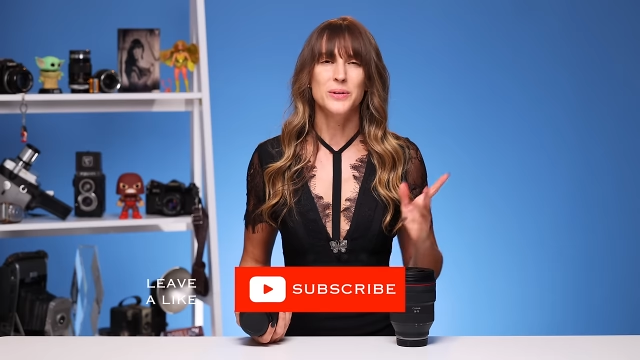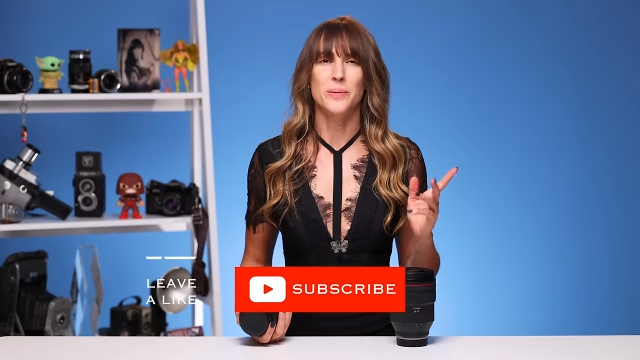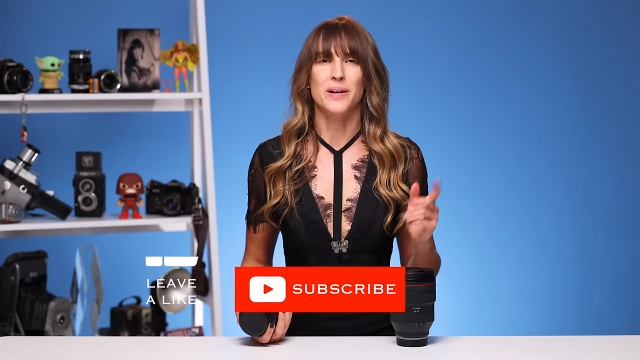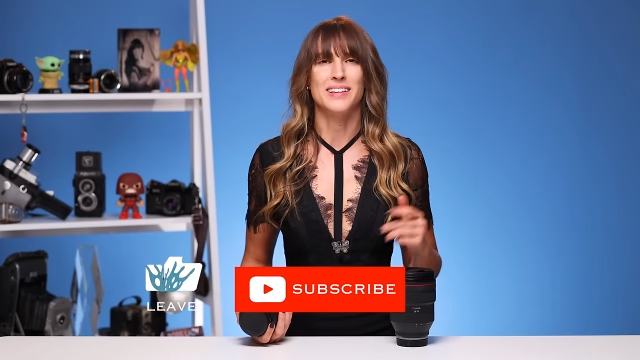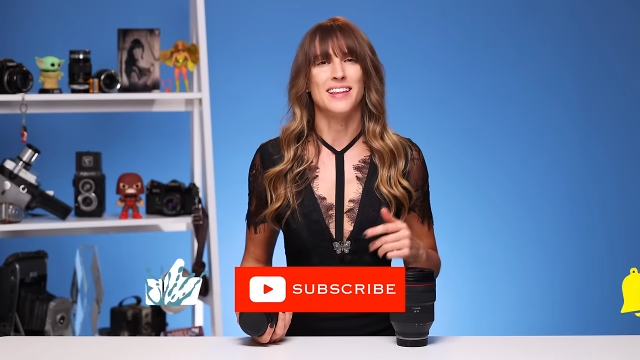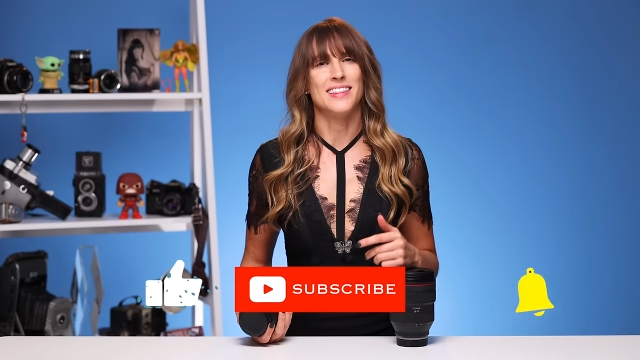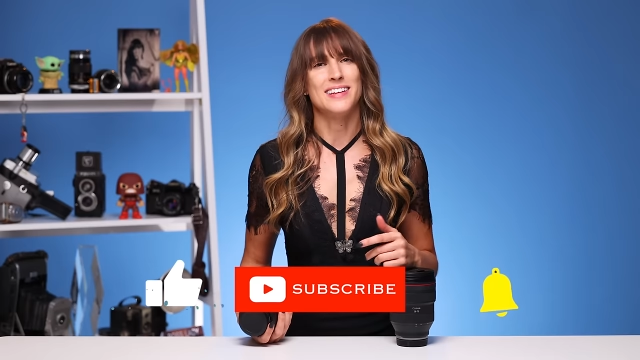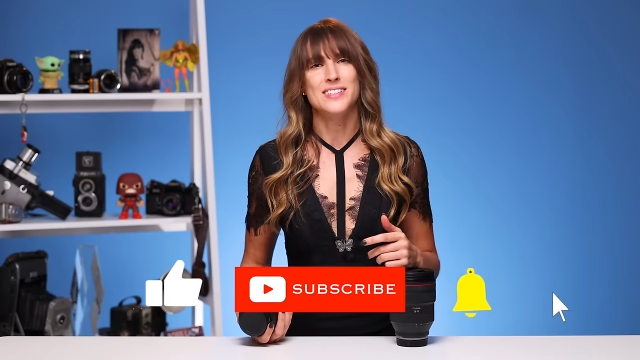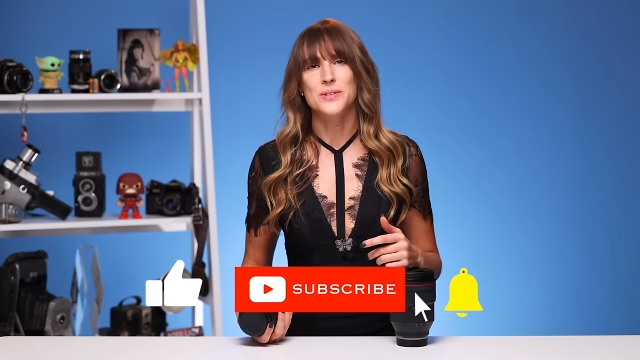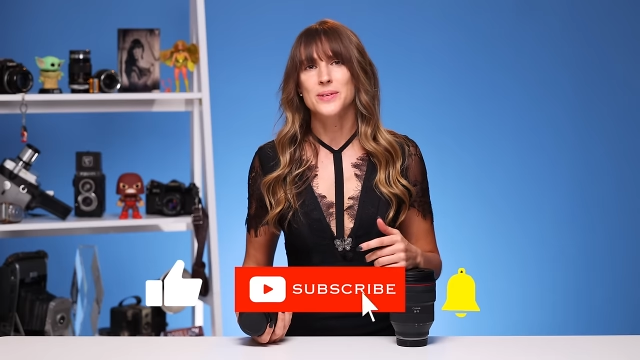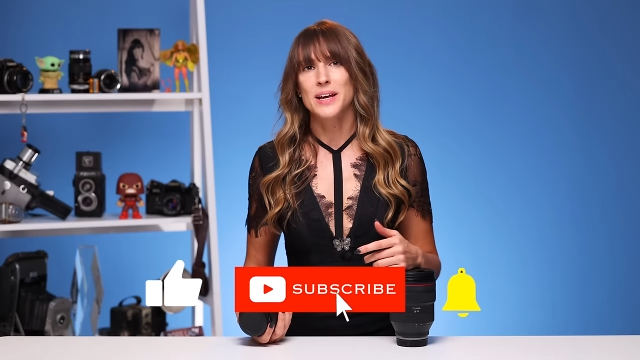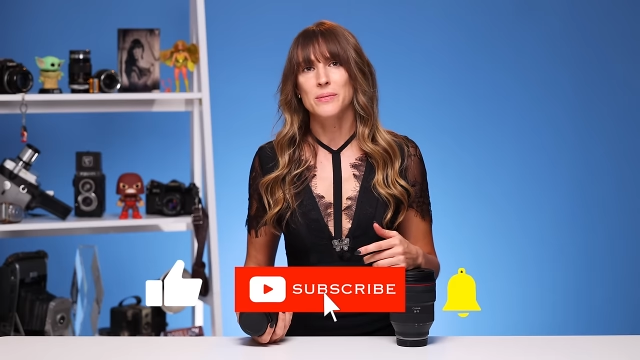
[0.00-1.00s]
You know all the
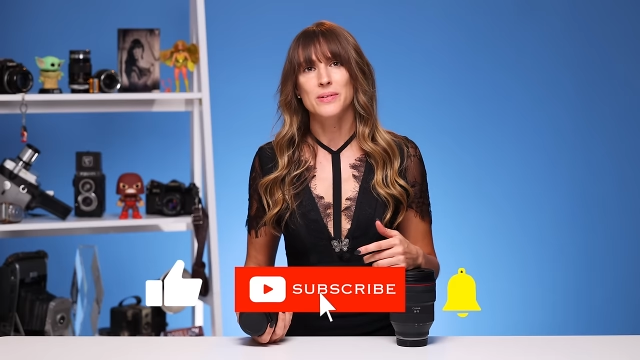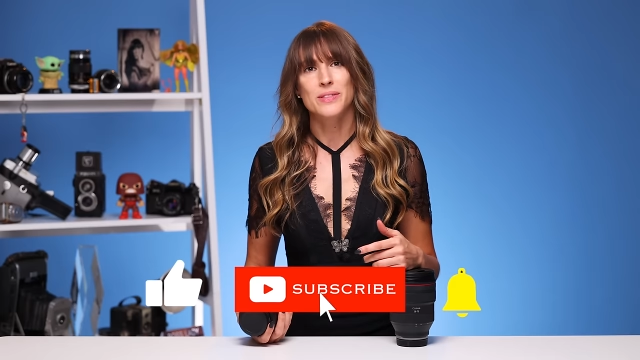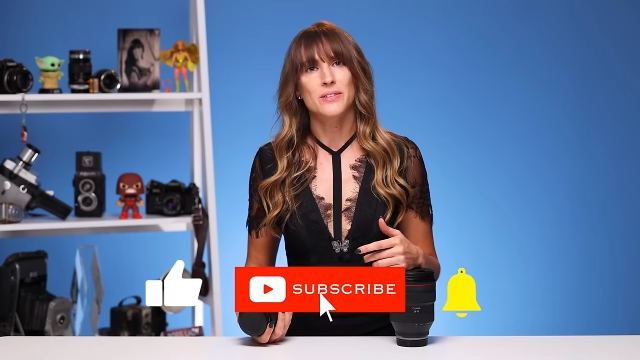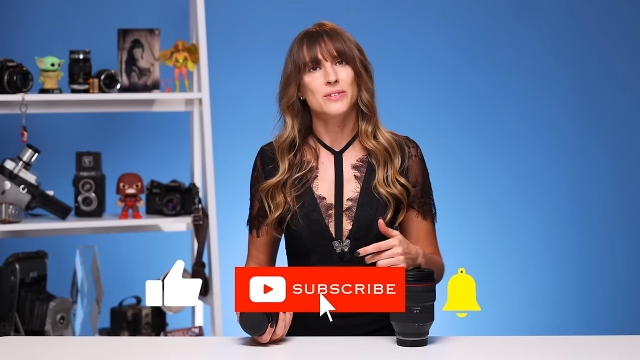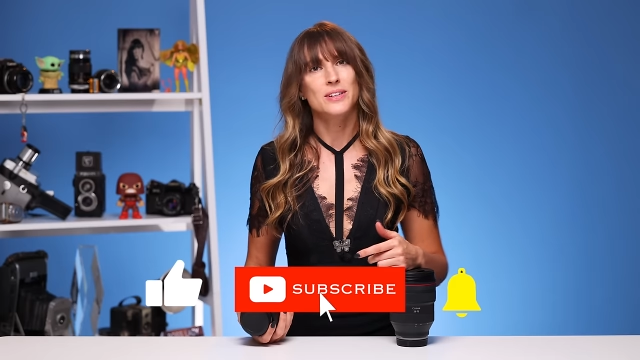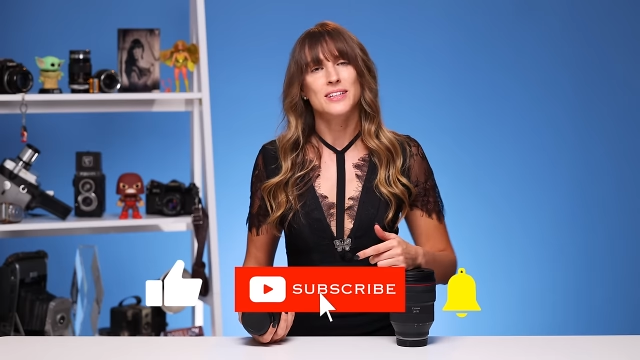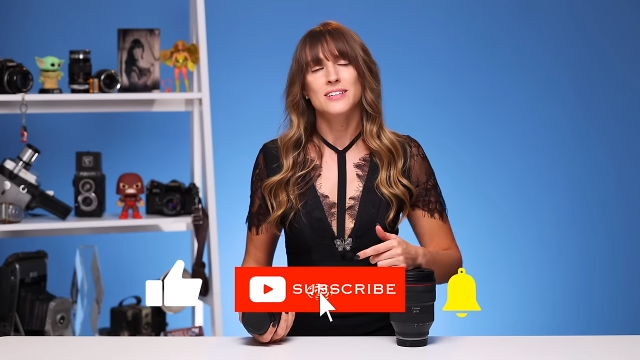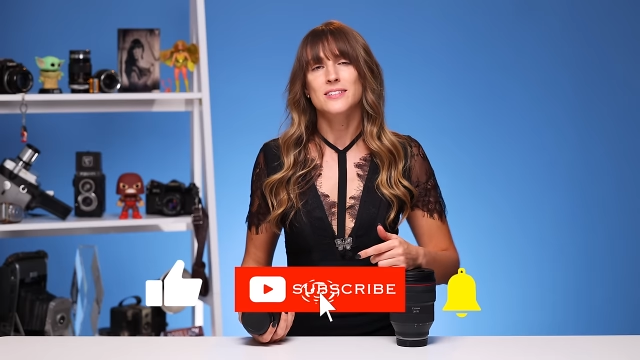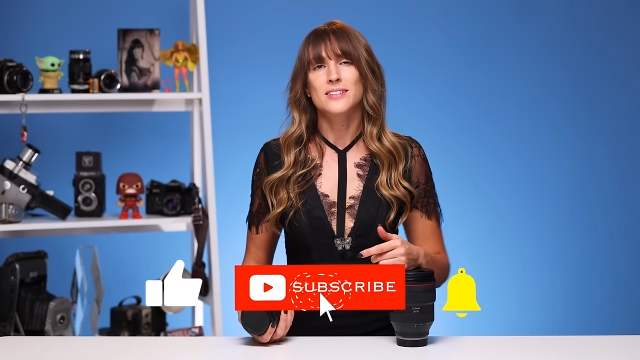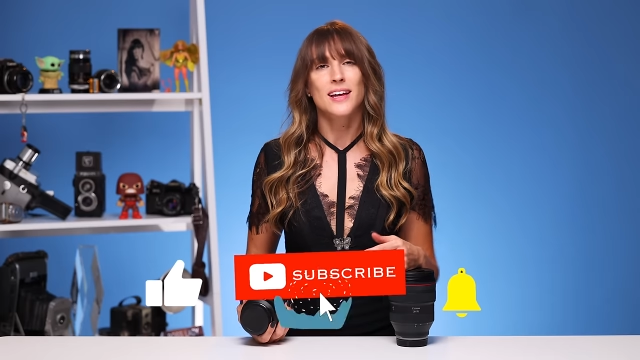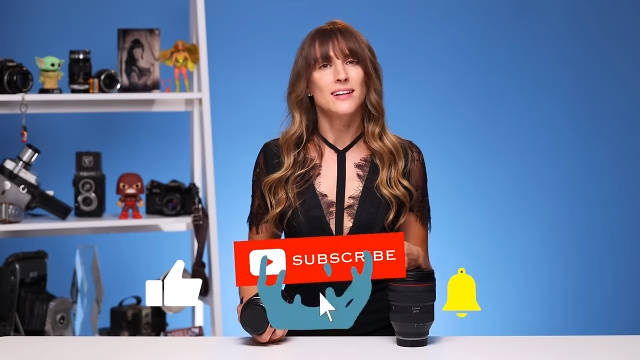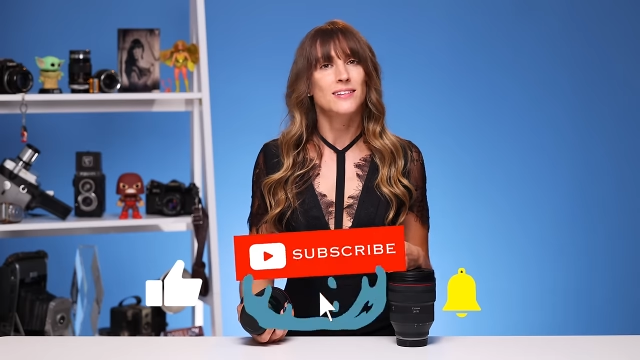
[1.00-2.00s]
things you get with a really
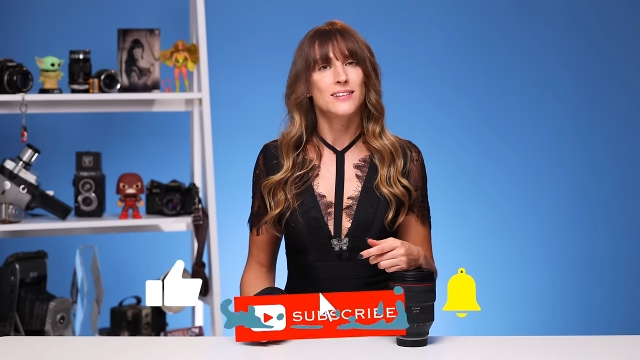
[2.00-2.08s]
good L